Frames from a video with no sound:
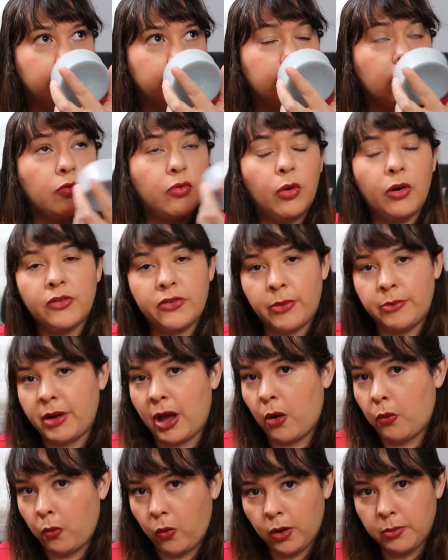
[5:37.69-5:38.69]
Now, of course, I'm
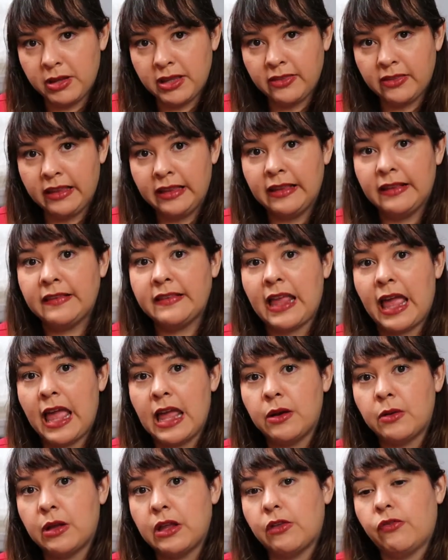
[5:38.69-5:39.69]
not warming these,
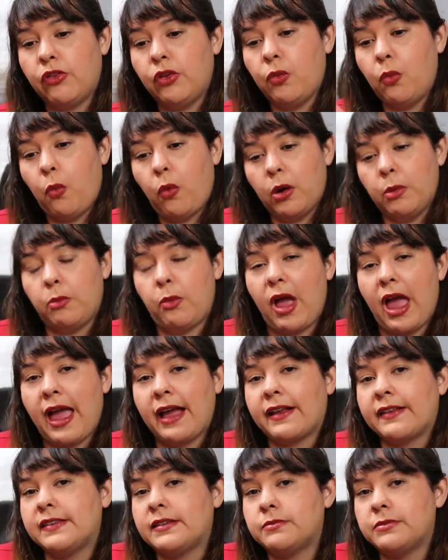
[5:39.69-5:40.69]
and if you warm
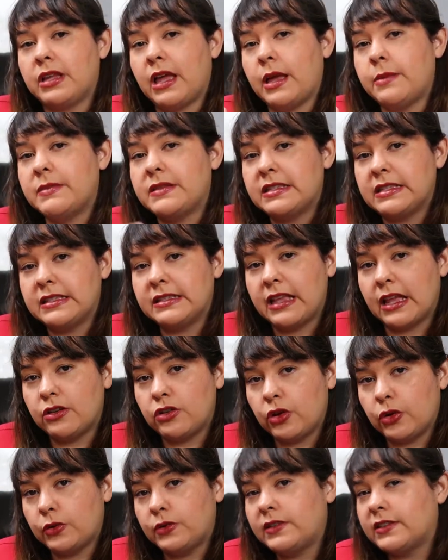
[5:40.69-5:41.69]
wax, sometimes the
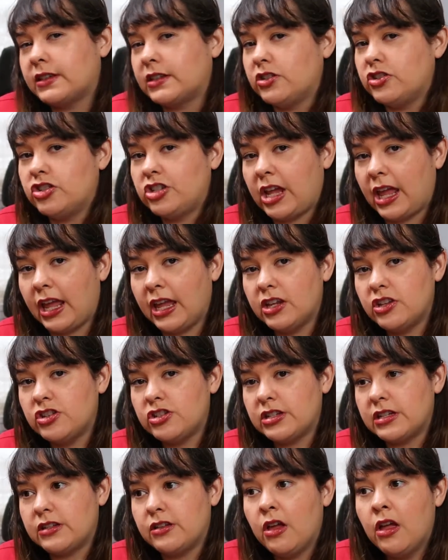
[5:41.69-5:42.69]
scent notes can
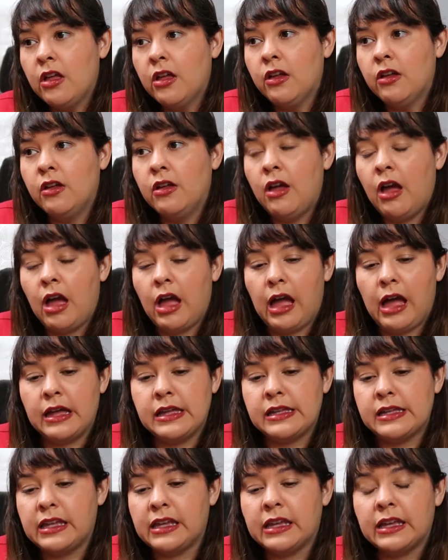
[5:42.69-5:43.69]
change and
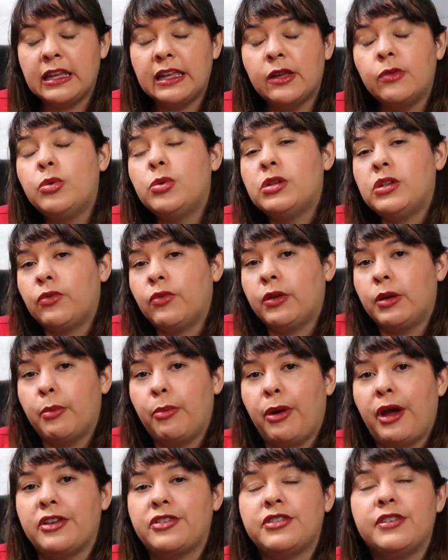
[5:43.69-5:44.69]
uh, it can give you a different
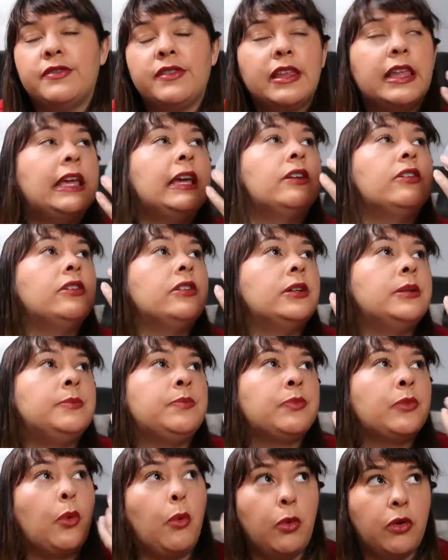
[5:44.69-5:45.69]
impression of the
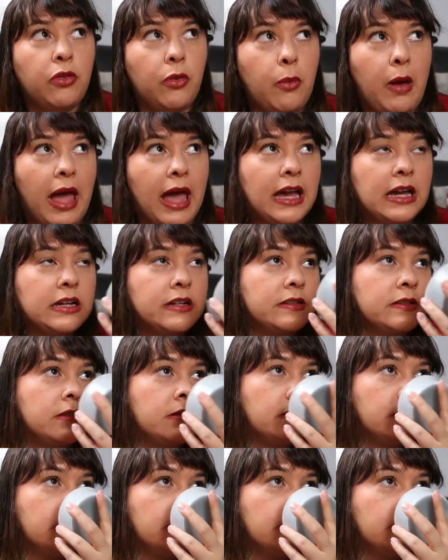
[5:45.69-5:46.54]
candle or the wax.